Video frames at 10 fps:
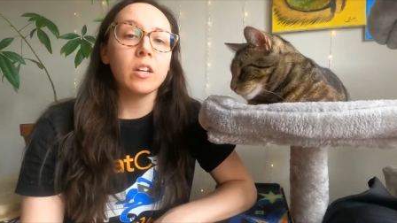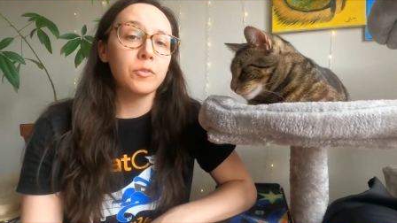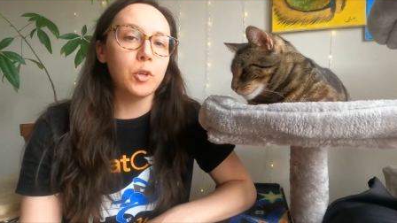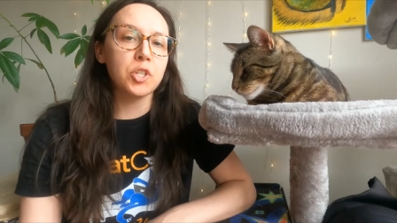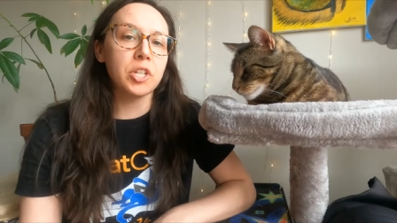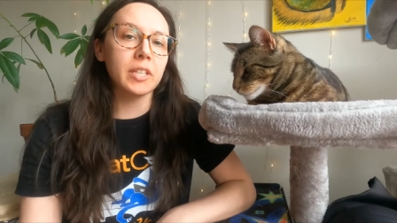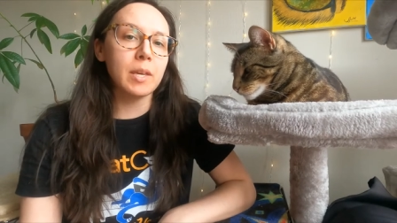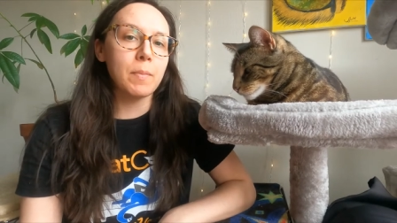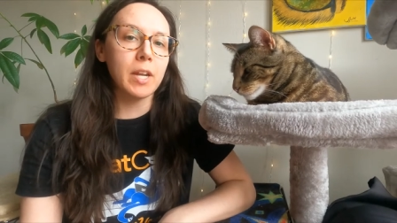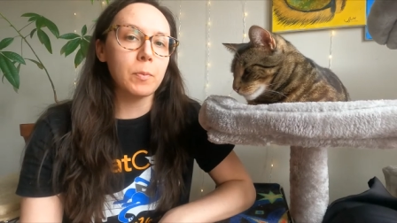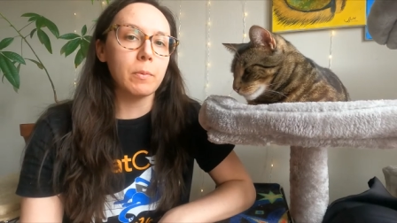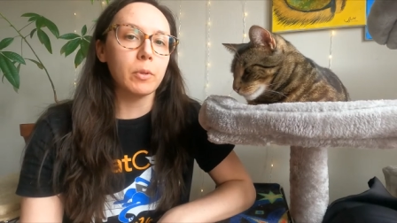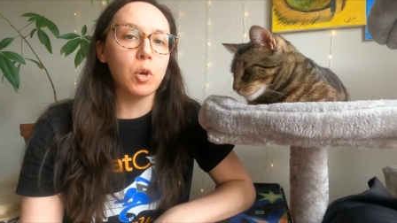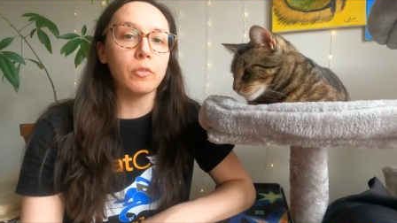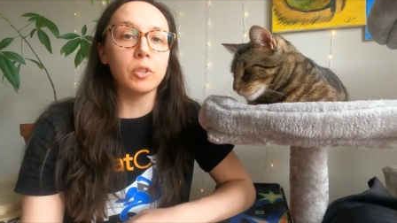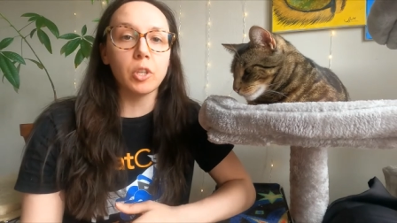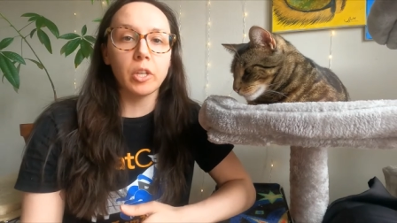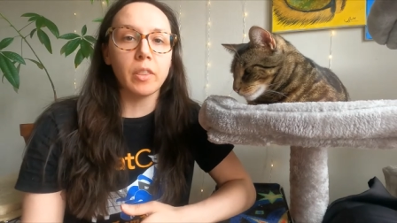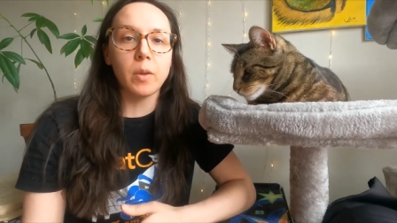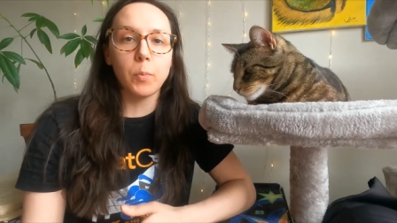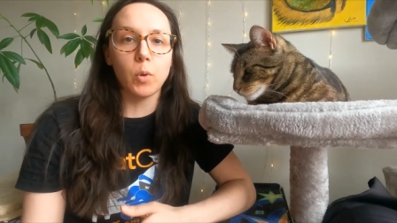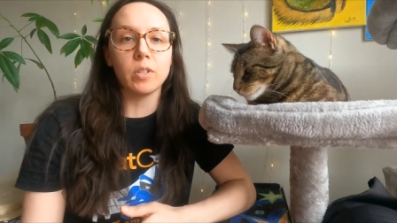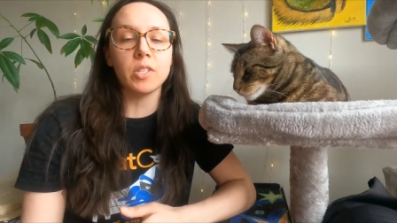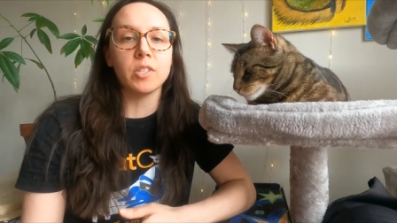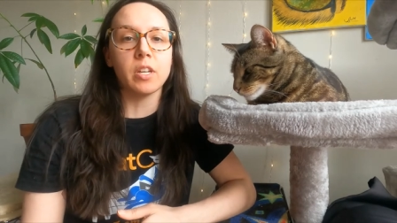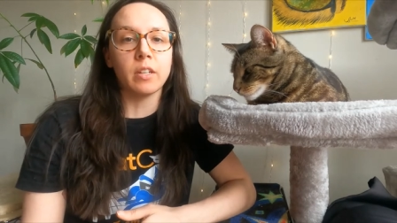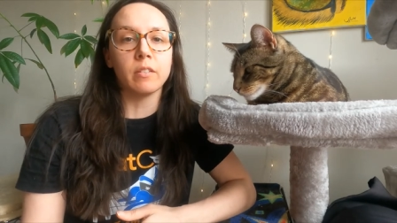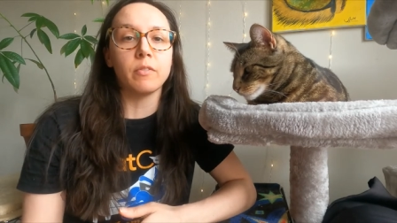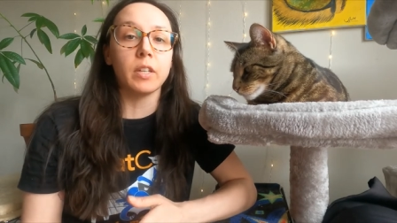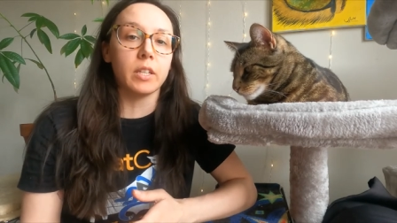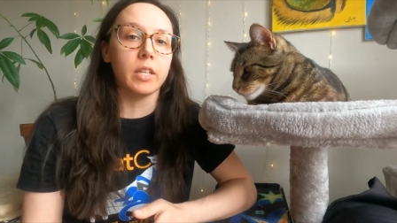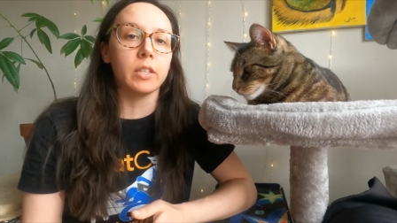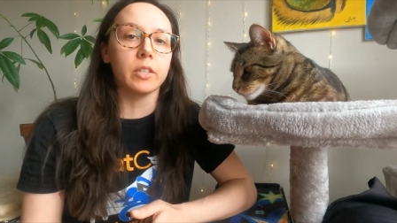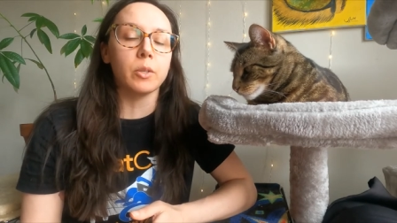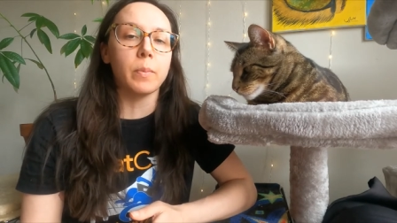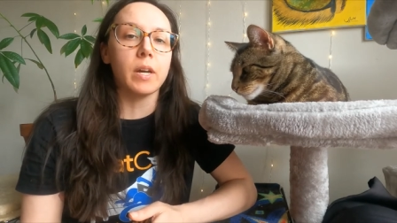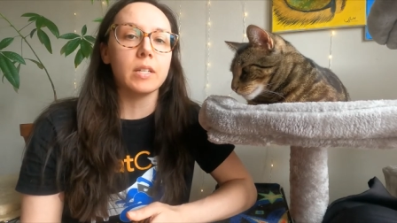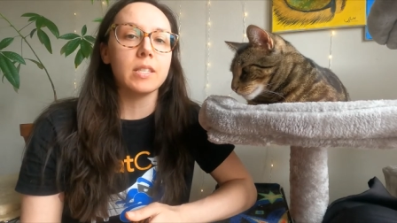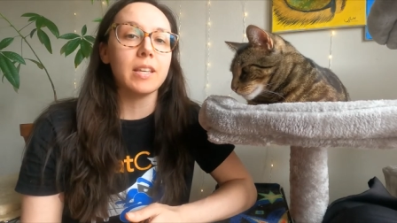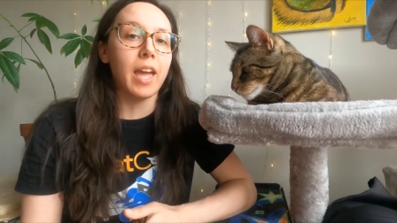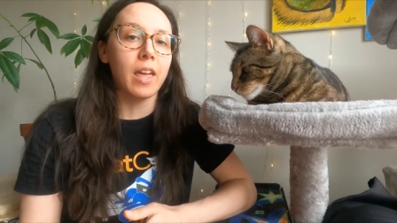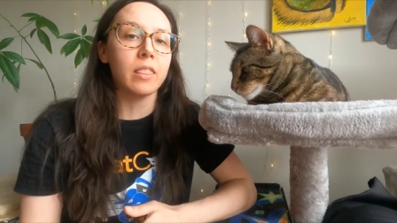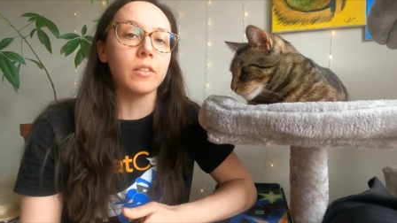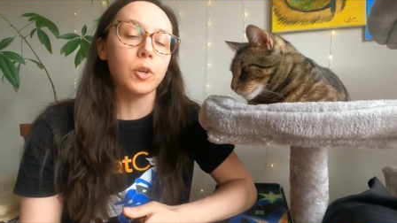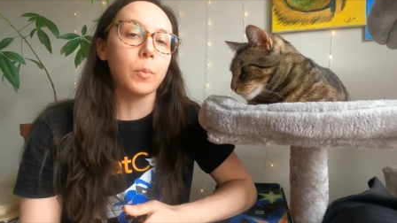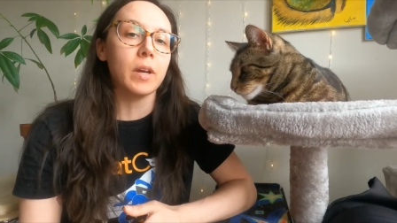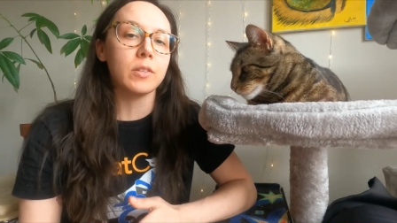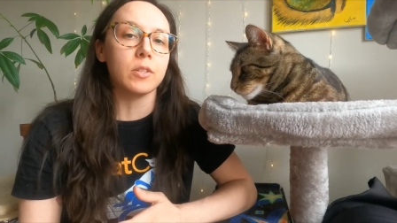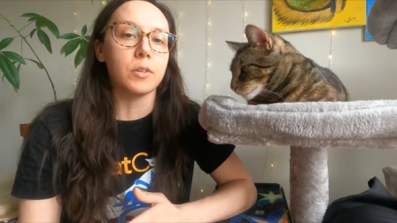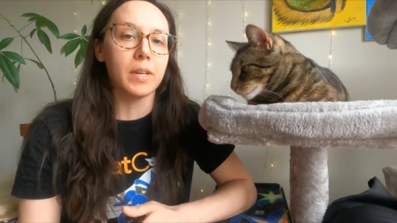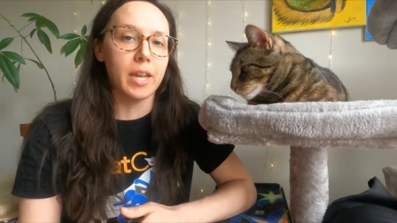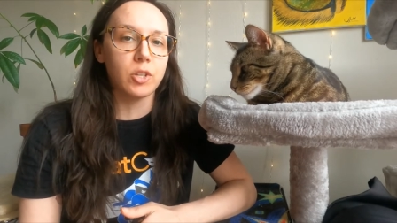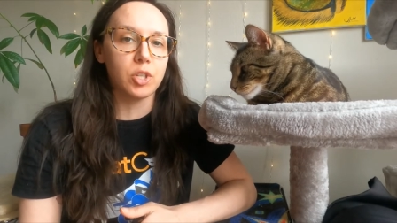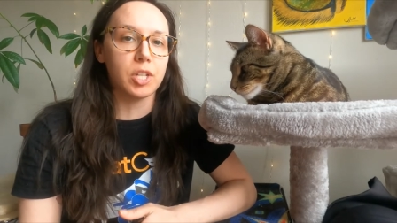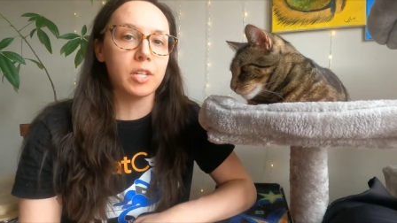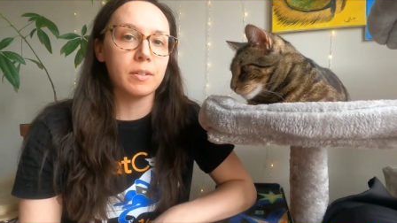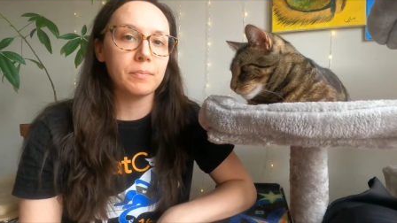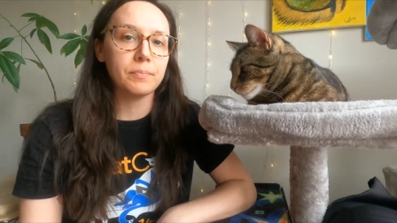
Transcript: Unfortunately, many people overlook the importance of a clean litter box and the litter box location.